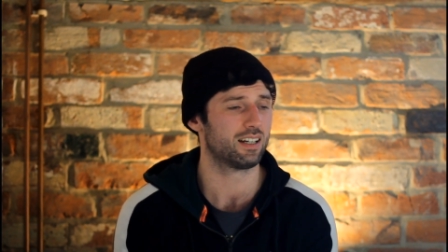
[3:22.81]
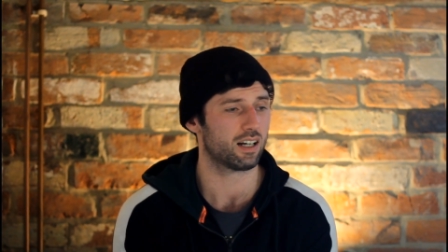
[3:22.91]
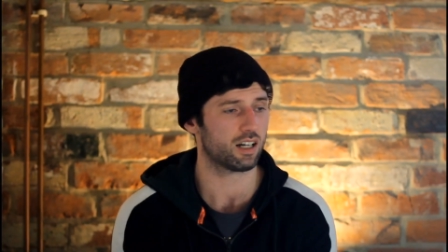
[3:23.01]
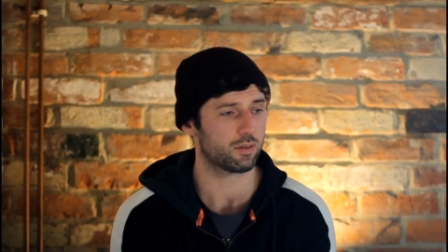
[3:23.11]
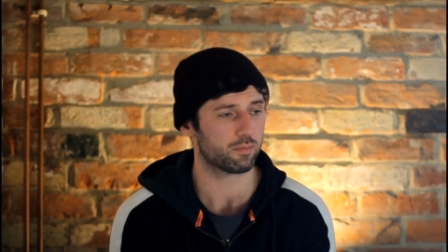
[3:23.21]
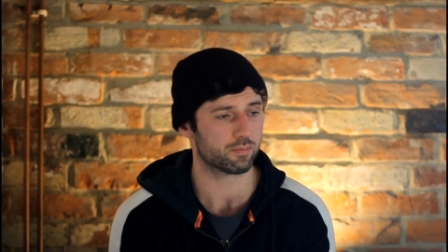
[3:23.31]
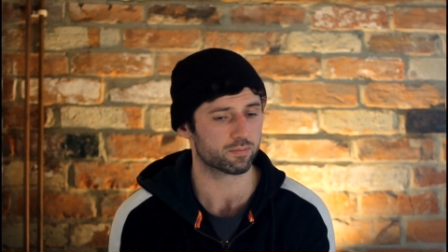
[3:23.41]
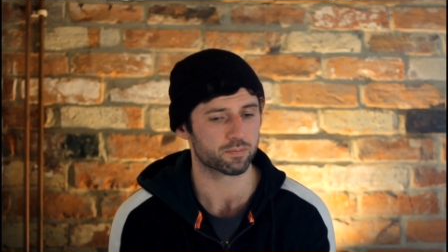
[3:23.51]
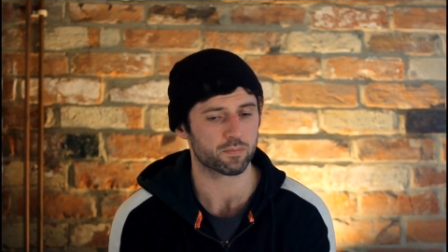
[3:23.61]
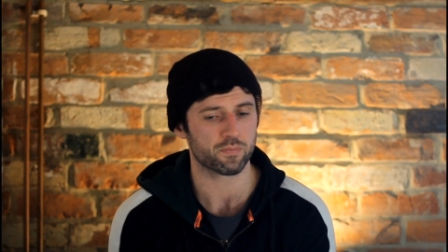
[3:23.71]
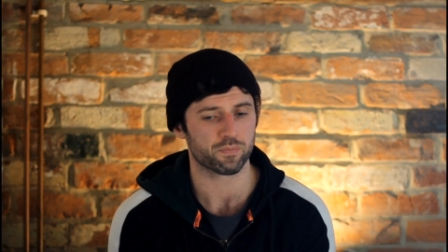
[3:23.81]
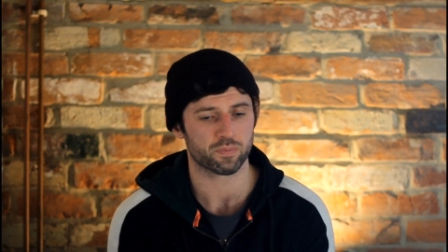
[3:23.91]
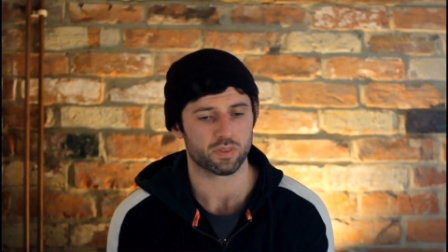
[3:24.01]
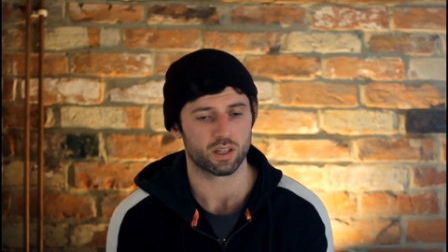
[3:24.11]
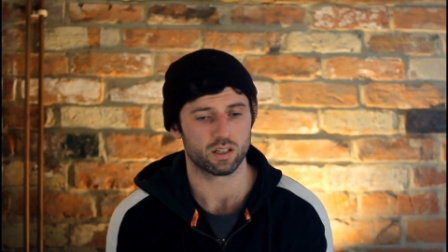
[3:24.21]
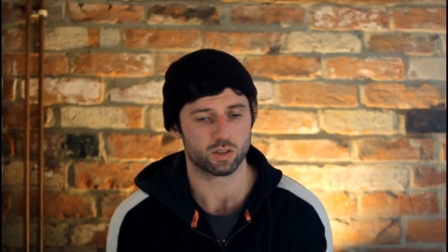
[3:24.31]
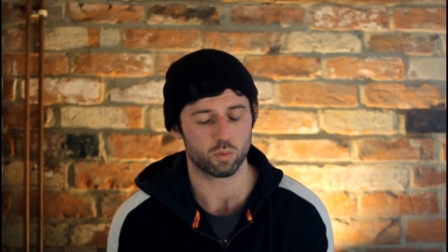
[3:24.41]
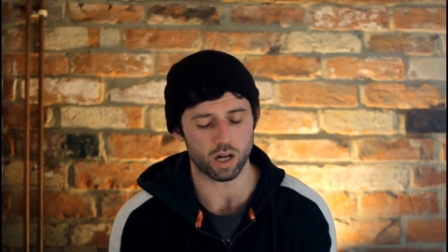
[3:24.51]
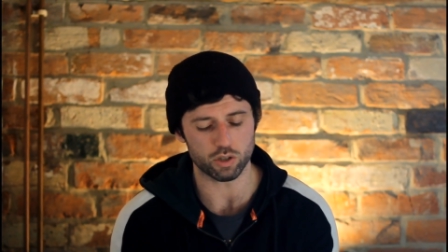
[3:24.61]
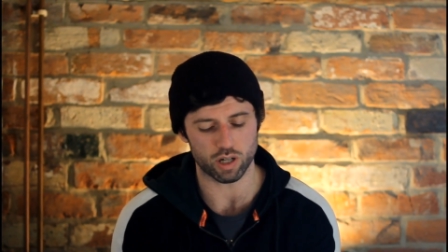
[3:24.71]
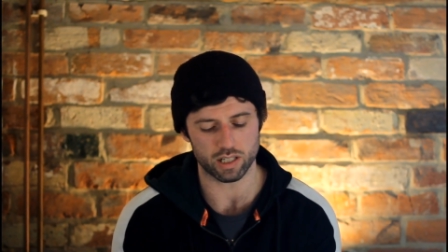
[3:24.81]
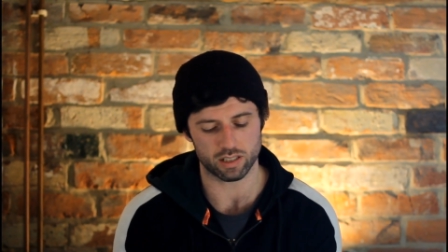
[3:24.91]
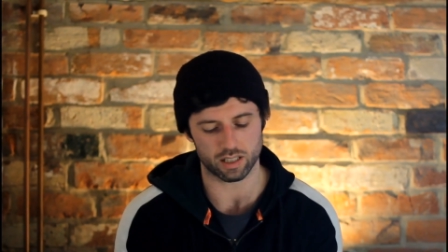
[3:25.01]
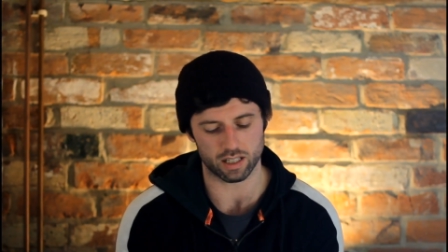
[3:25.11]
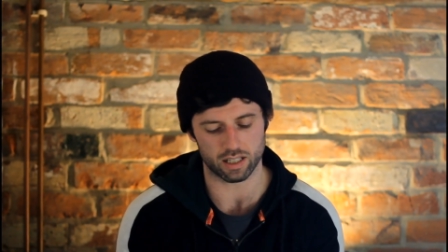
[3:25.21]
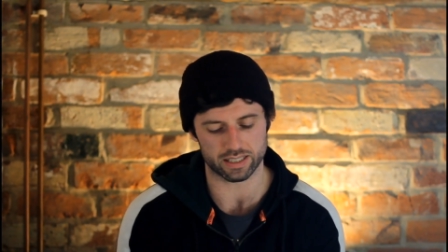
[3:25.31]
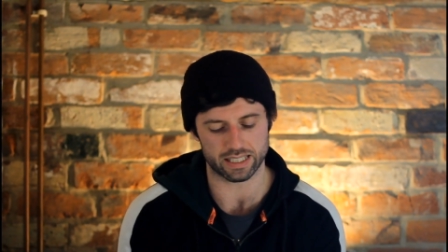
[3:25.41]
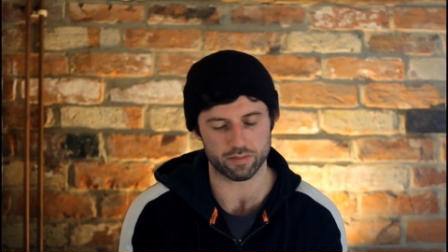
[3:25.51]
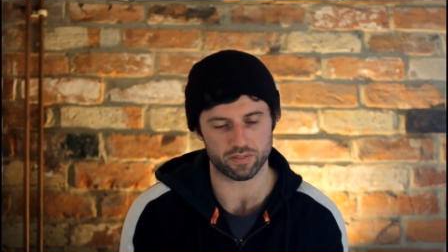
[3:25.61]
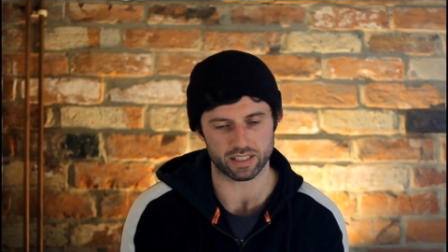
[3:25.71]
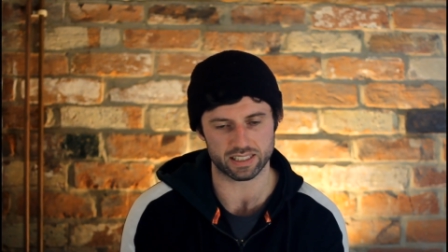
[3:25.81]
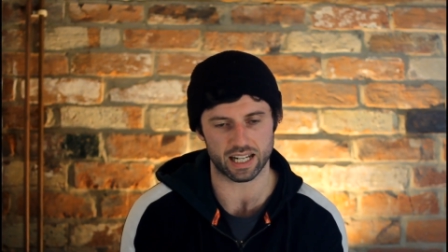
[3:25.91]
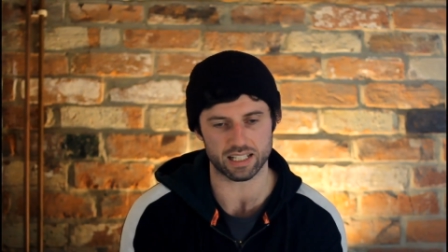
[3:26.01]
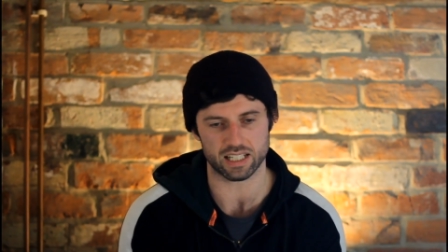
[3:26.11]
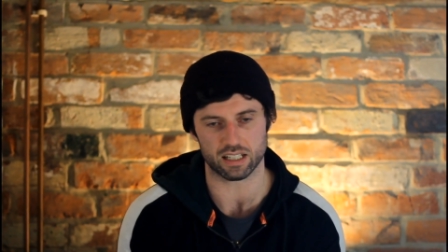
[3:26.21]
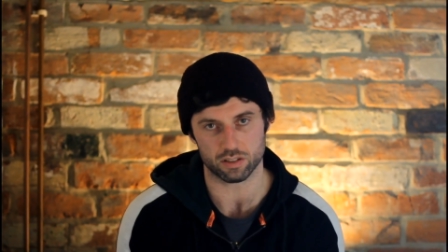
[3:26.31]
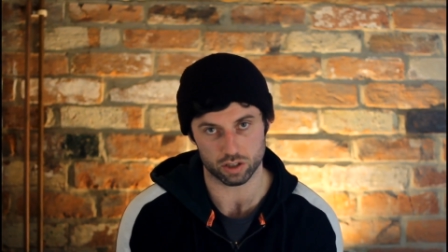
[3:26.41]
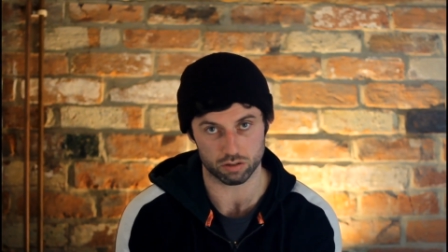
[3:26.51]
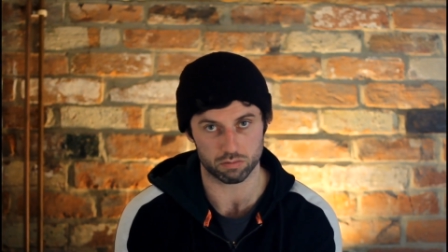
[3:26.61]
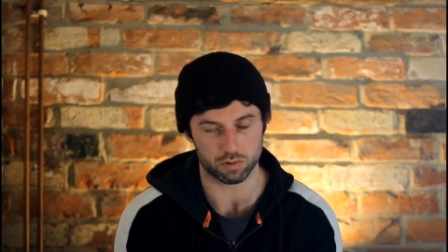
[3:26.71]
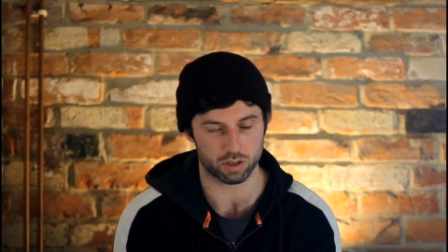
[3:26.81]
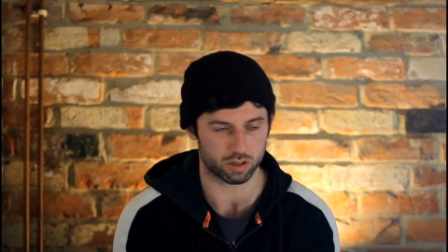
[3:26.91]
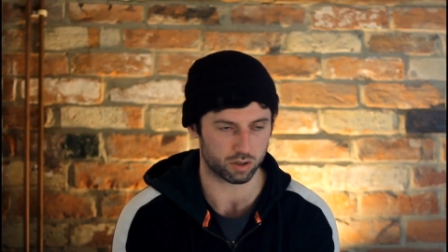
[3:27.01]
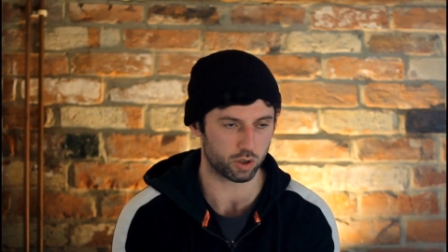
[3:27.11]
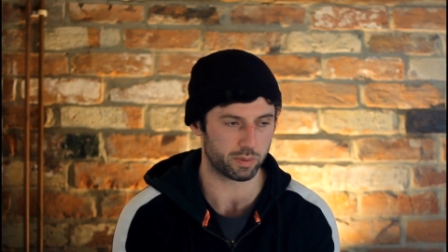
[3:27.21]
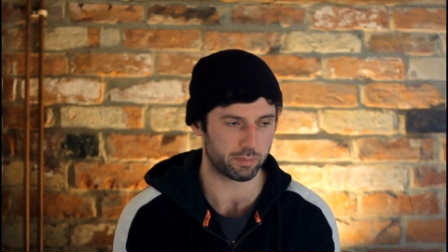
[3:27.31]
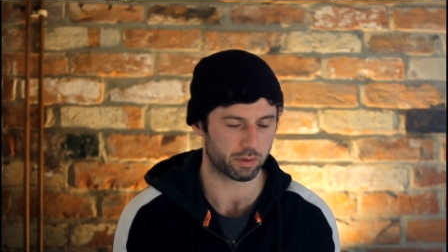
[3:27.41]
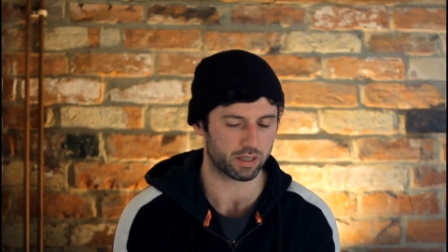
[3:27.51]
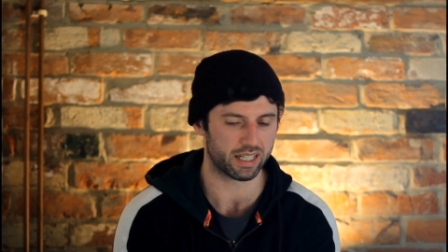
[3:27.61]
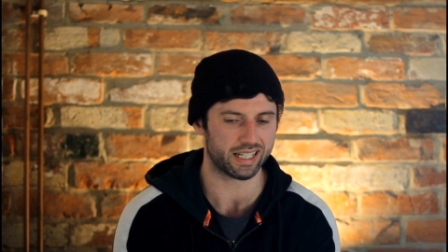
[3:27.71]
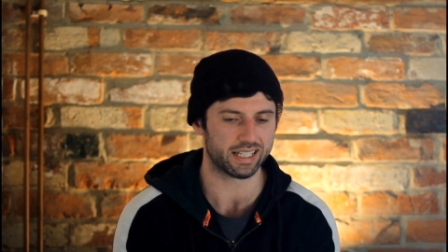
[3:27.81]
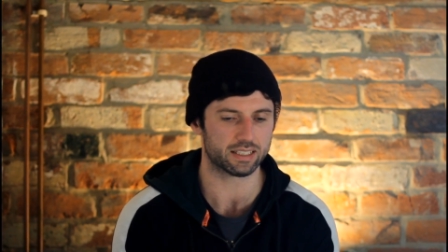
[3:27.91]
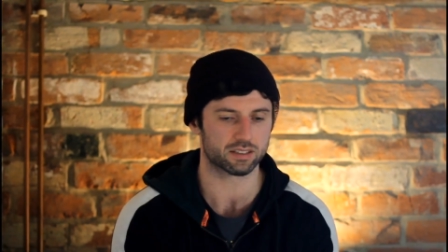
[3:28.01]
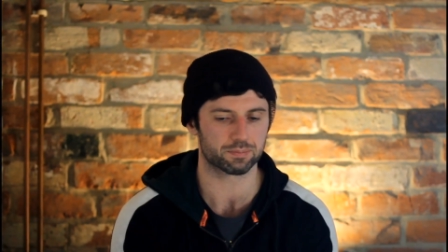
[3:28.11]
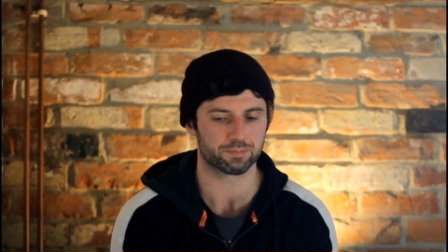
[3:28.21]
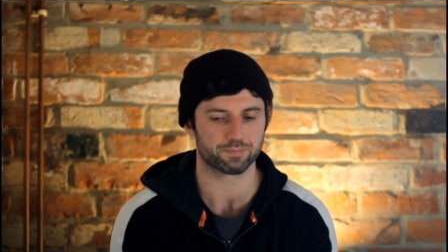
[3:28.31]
So what I try and give is the idea to new people is,